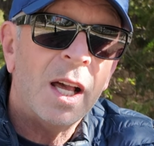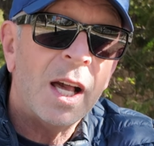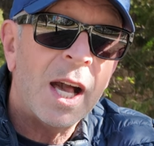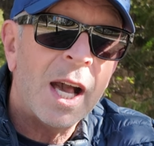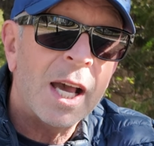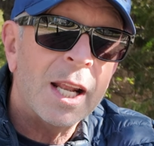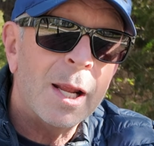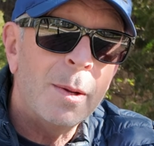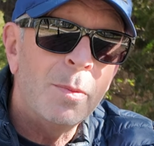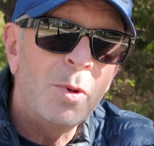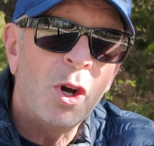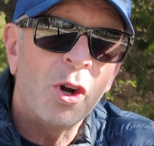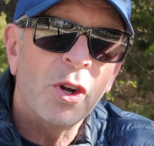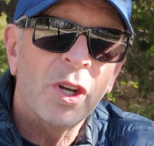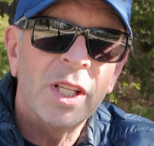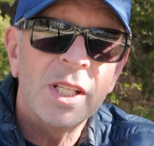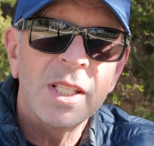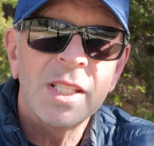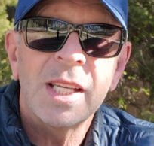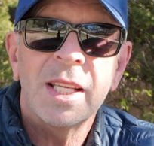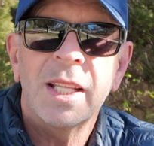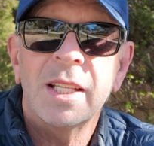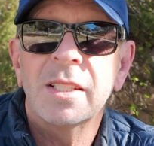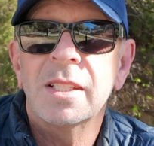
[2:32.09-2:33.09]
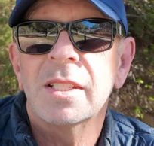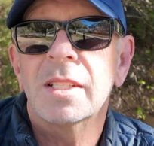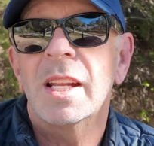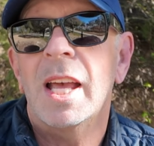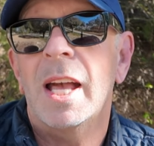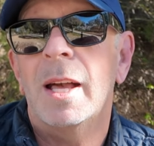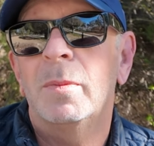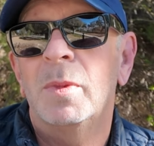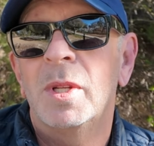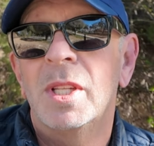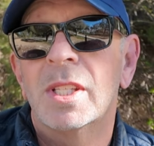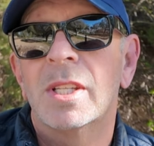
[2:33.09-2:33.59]
And I'm not going to say that doesn't
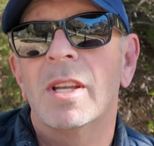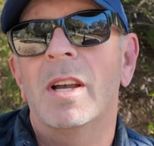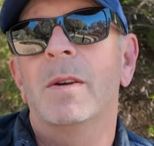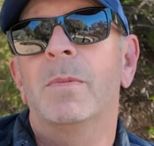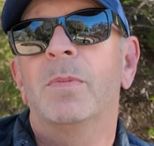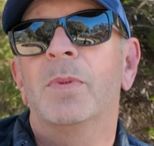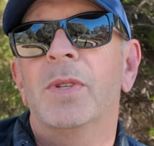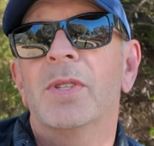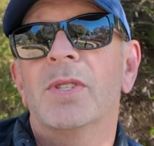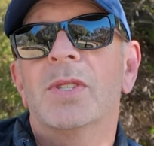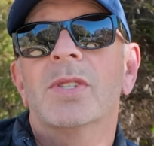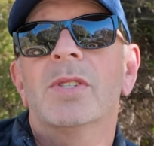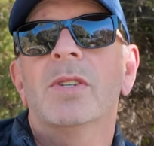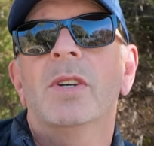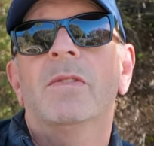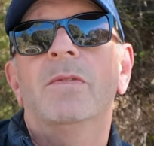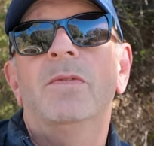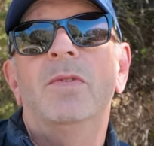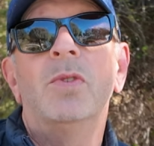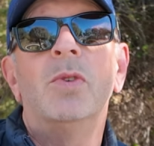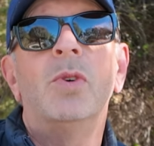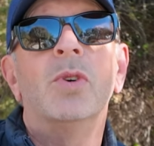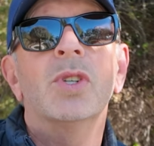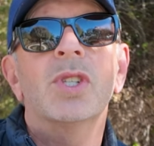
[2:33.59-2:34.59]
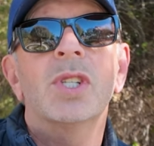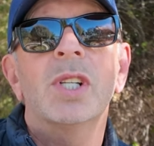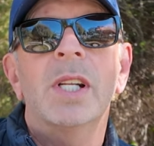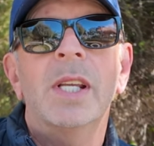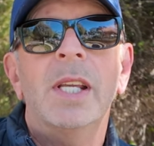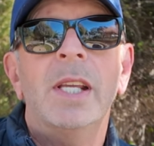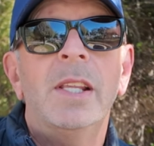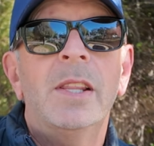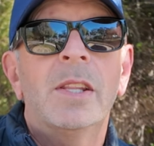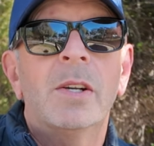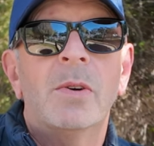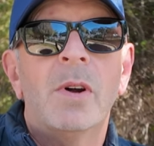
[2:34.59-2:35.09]
happen in Cyprus.
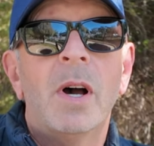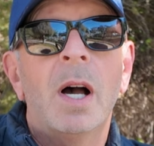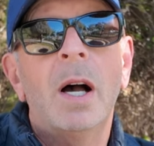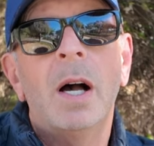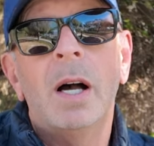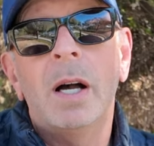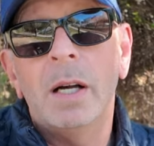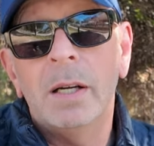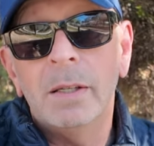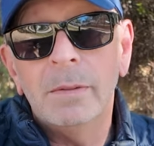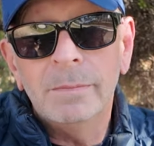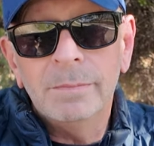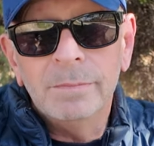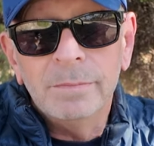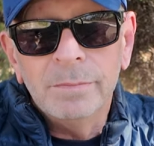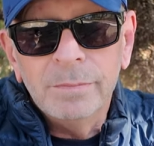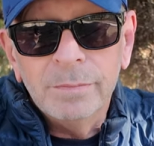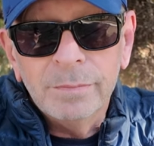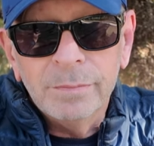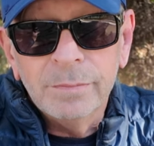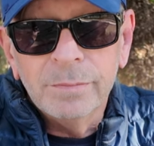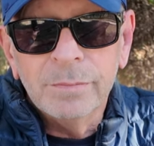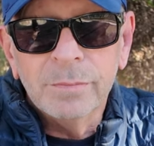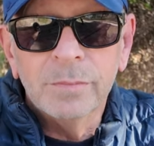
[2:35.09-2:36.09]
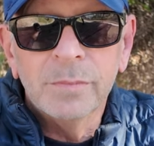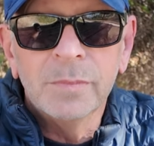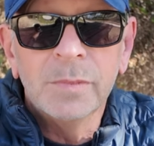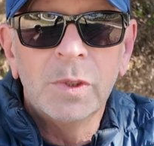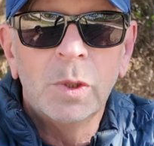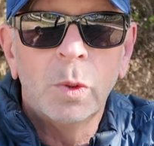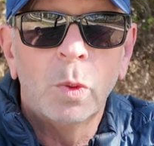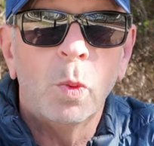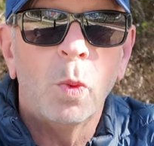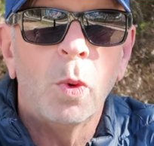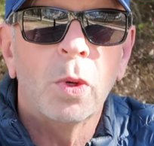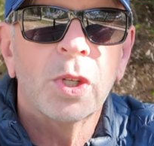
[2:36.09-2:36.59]
Unfortunately, there are
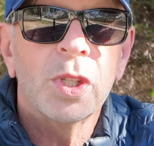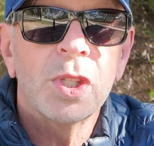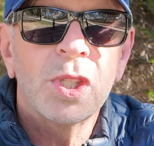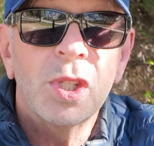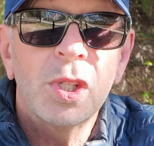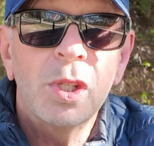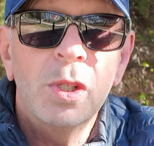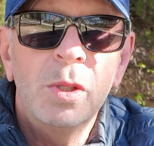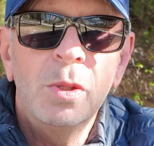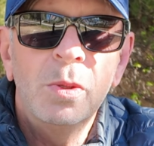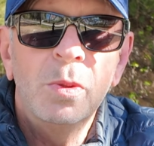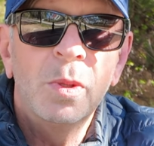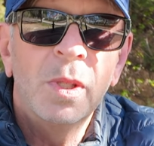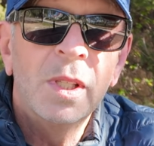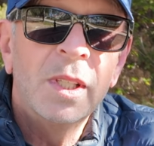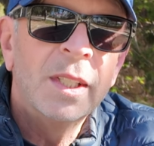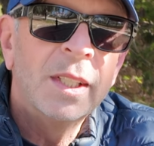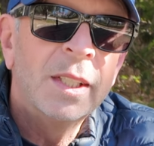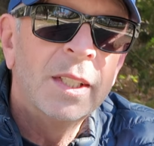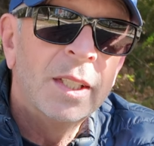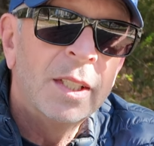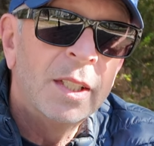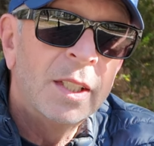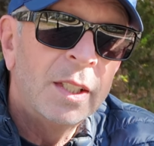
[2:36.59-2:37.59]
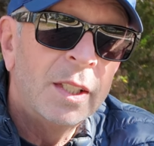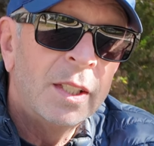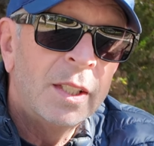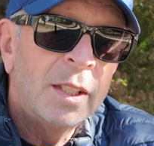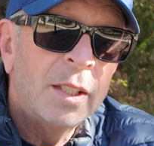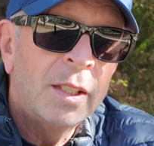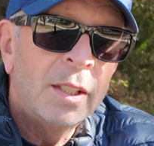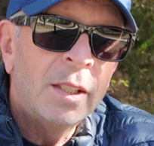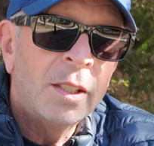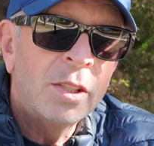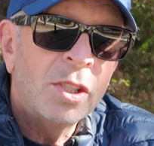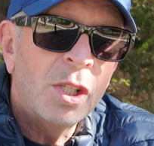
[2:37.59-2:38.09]
one or two,
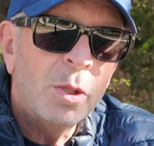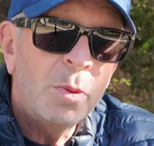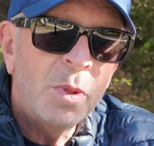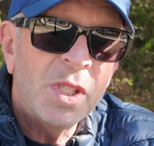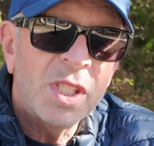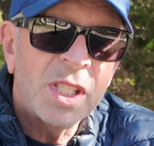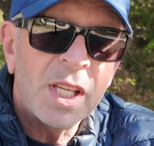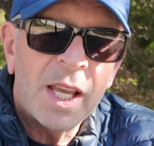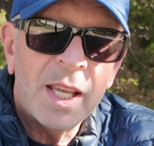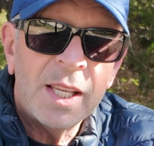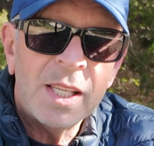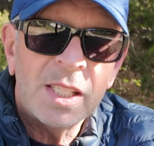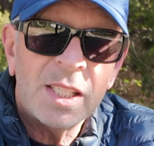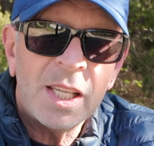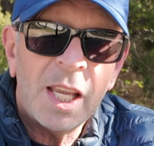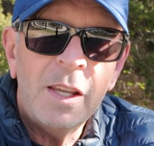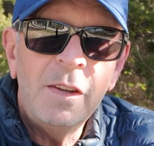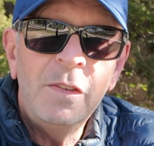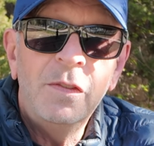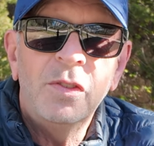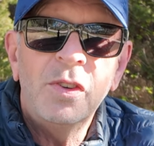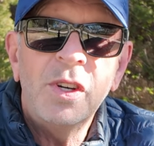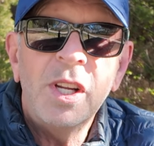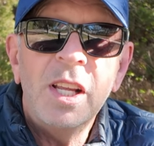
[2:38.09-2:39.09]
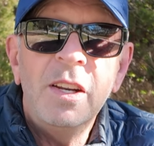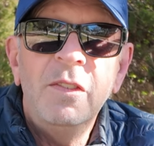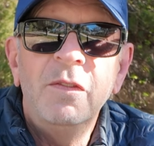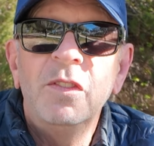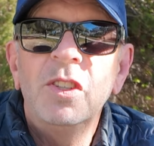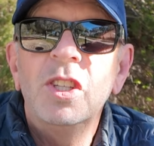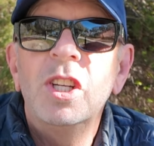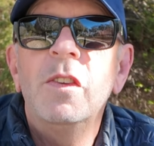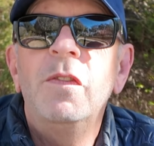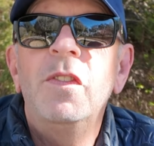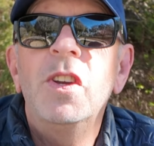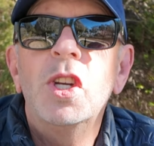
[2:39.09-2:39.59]
shall we say, savoury
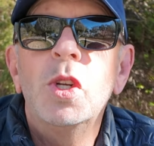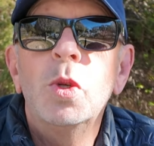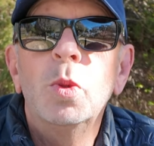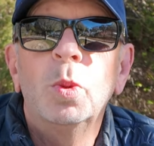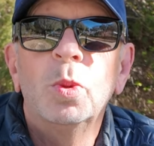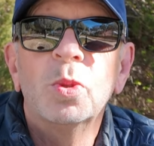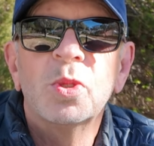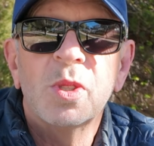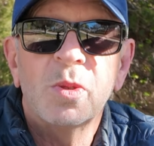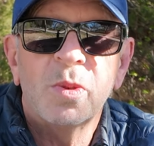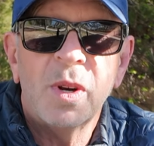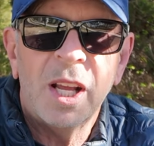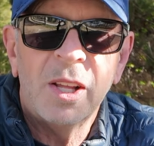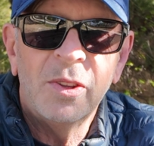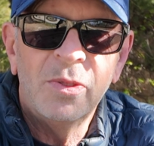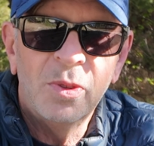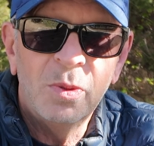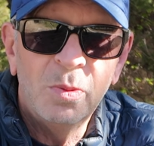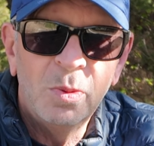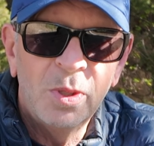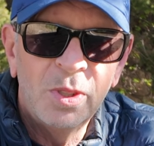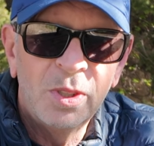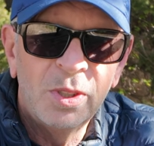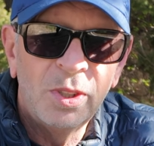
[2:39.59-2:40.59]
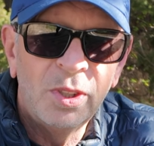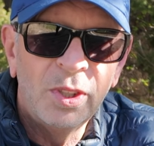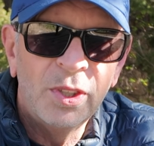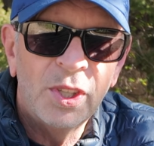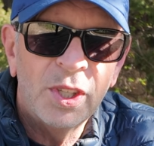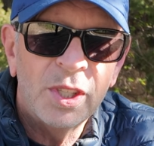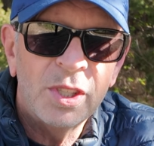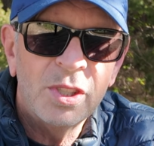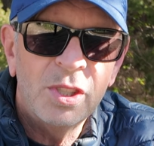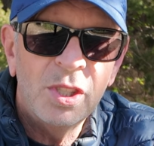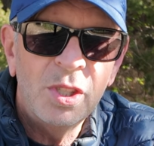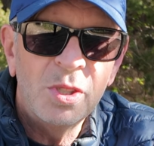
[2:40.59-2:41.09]
individuals around the world
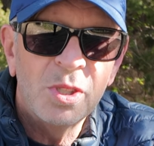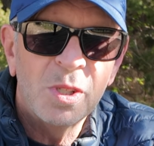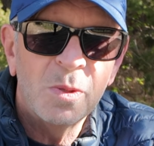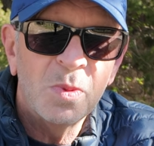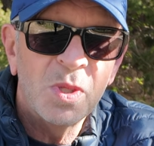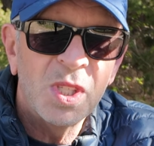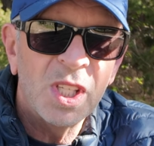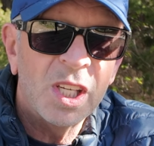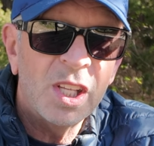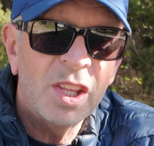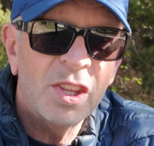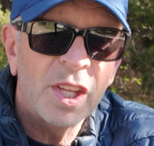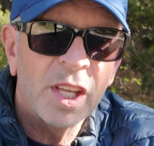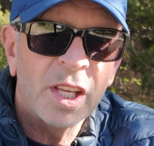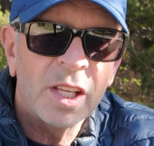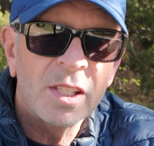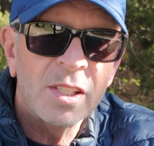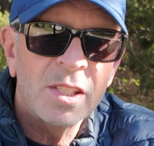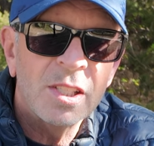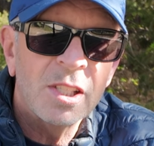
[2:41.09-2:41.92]
that do some silly things.